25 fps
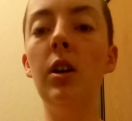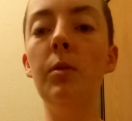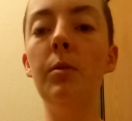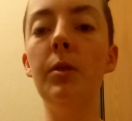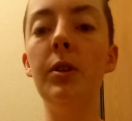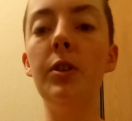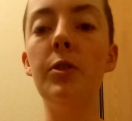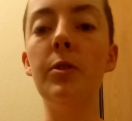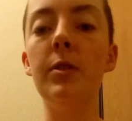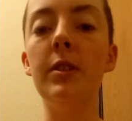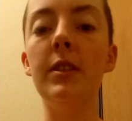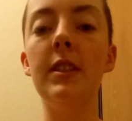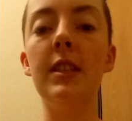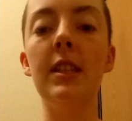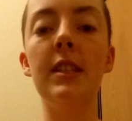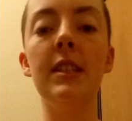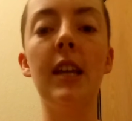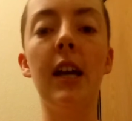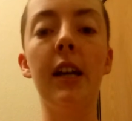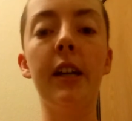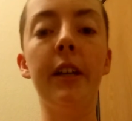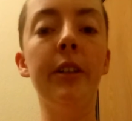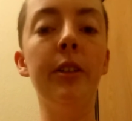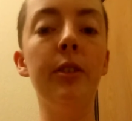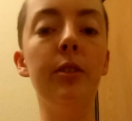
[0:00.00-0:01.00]
which was the
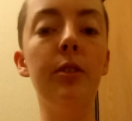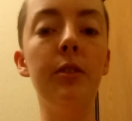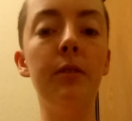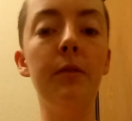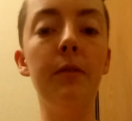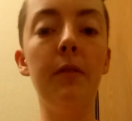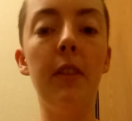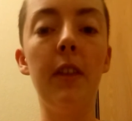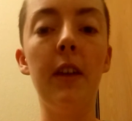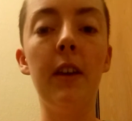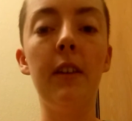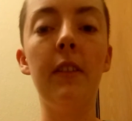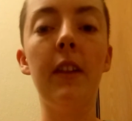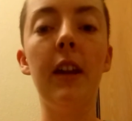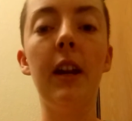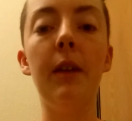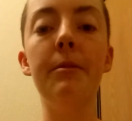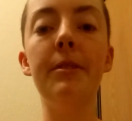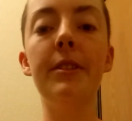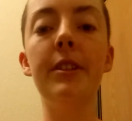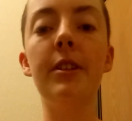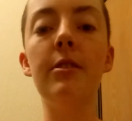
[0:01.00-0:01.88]
second thing that I was